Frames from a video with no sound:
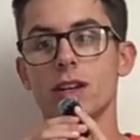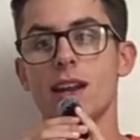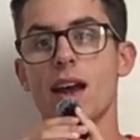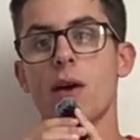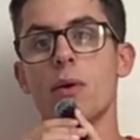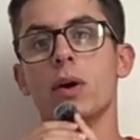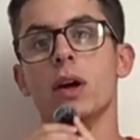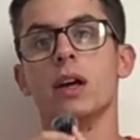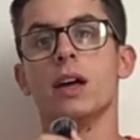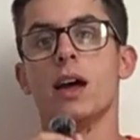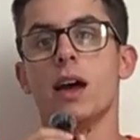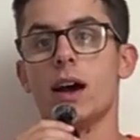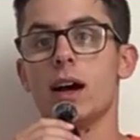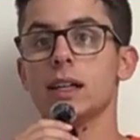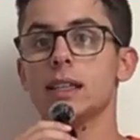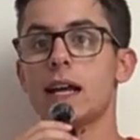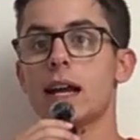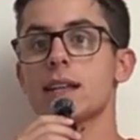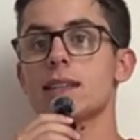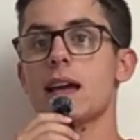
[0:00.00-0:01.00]
Now,
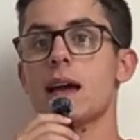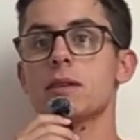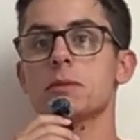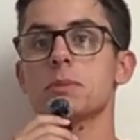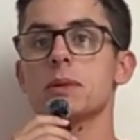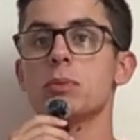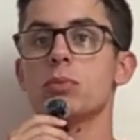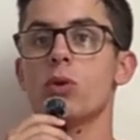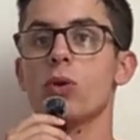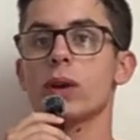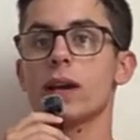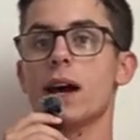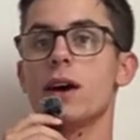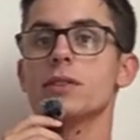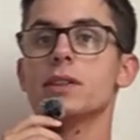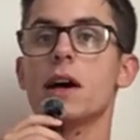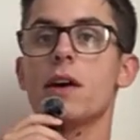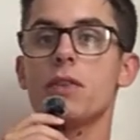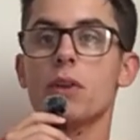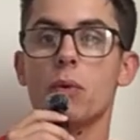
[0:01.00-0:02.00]
a lot of times people
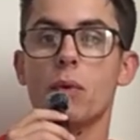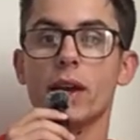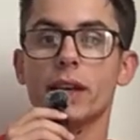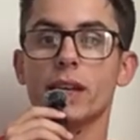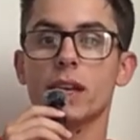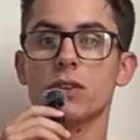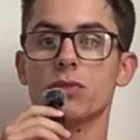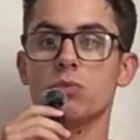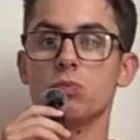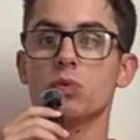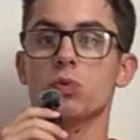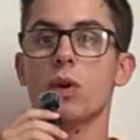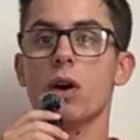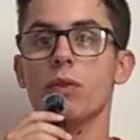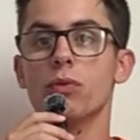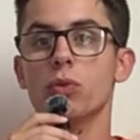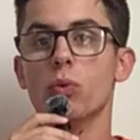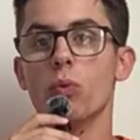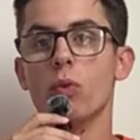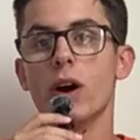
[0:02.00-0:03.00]
count down their rankings from
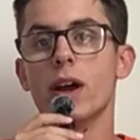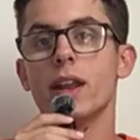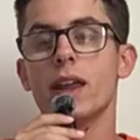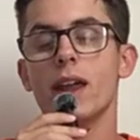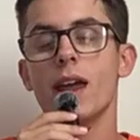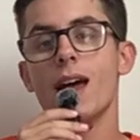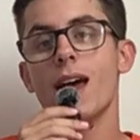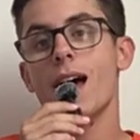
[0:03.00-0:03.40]
12 to 1.